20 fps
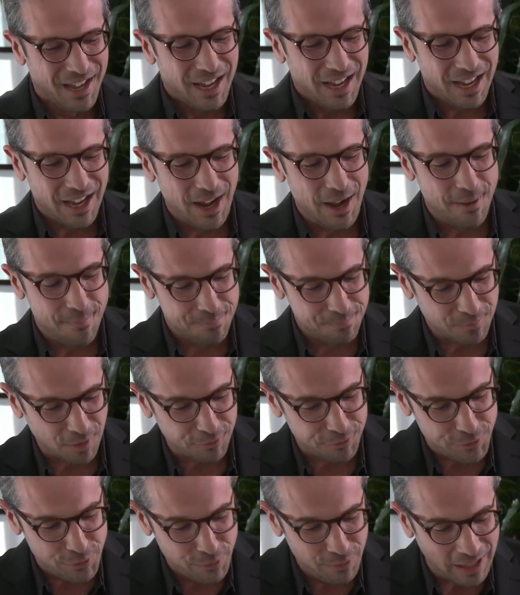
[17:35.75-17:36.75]
A
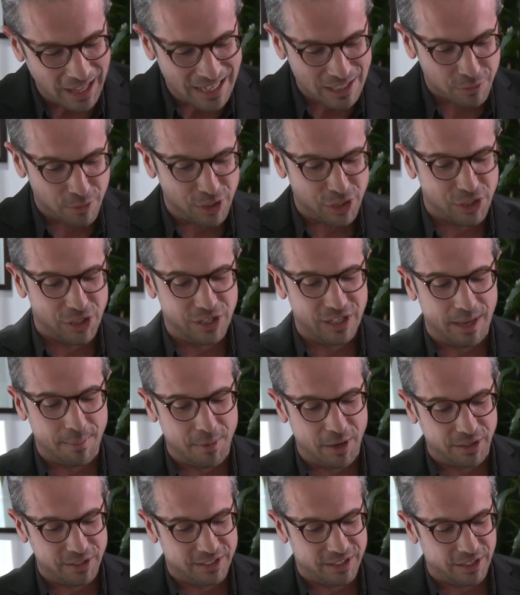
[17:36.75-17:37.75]
few last questions
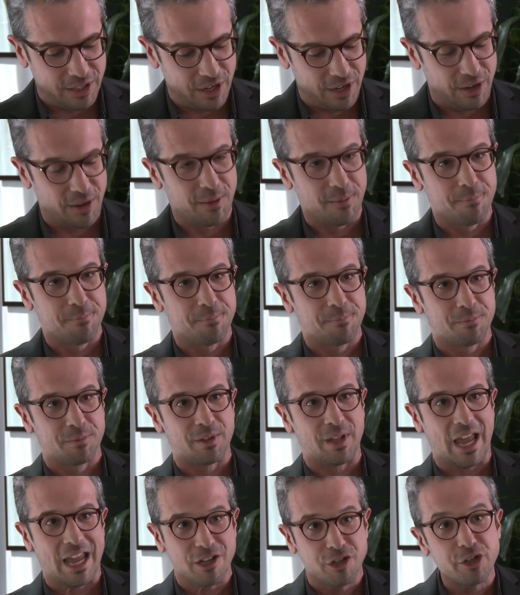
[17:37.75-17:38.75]
about
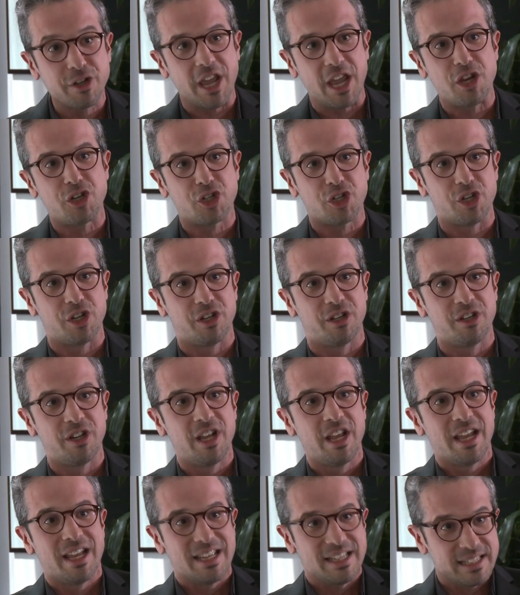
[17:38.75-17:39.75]
education,
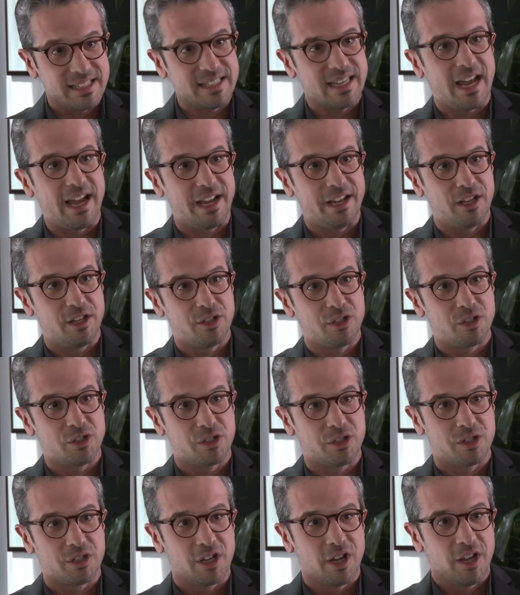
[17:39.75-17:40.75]

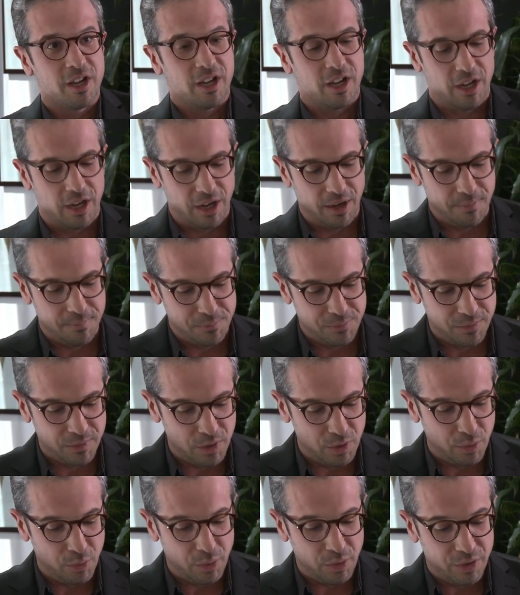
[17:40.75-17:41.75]
science.
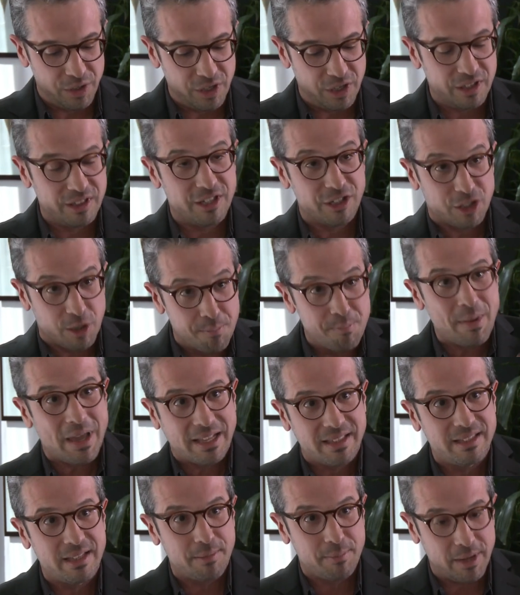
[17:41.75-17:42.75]
There's a
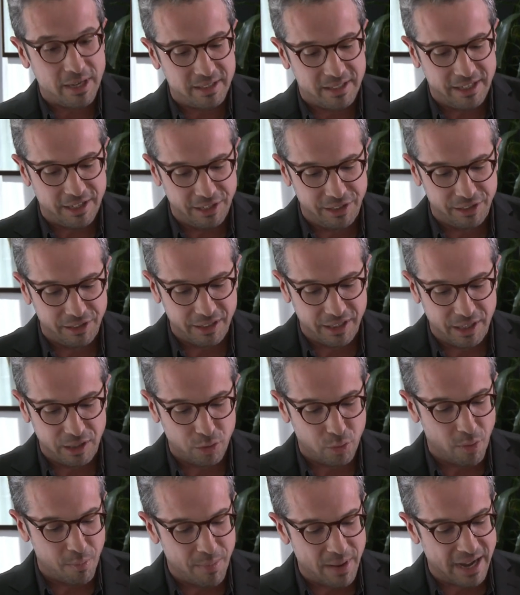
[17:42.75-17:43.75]
big debate here in
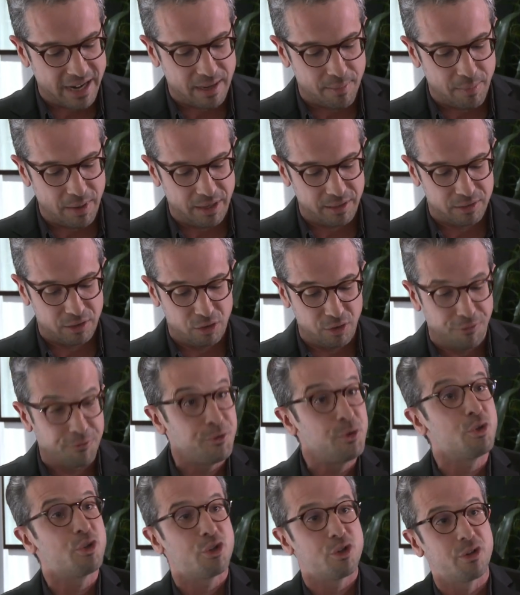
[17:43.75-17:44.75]
Quebec about the
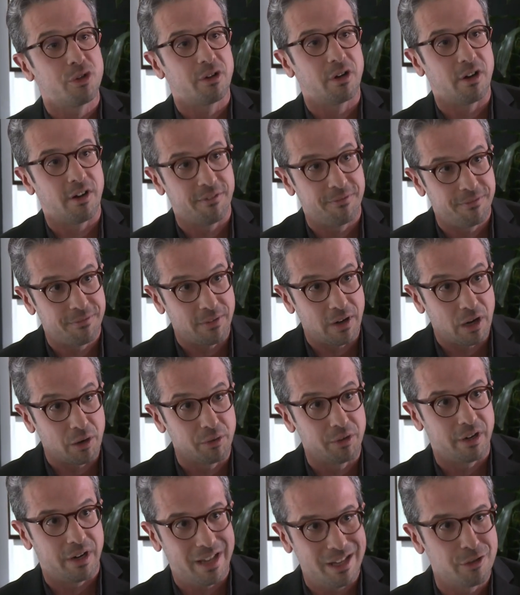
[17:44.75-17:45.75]
future of
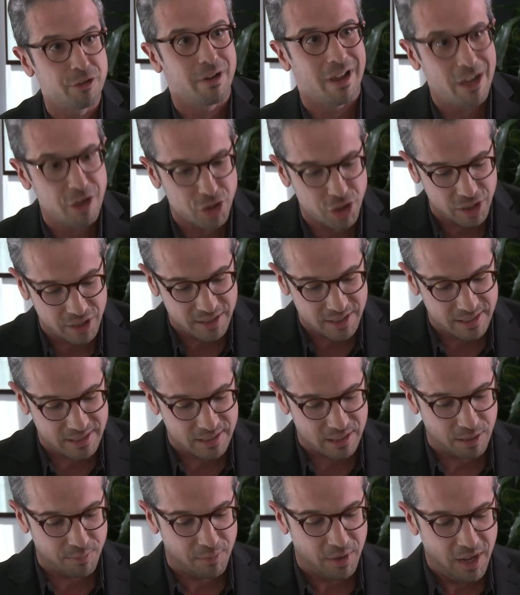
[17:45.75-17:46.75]
our education
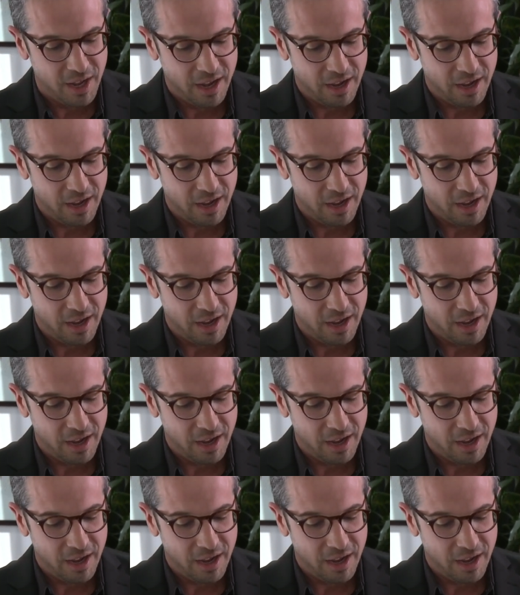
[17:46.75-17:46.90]
system.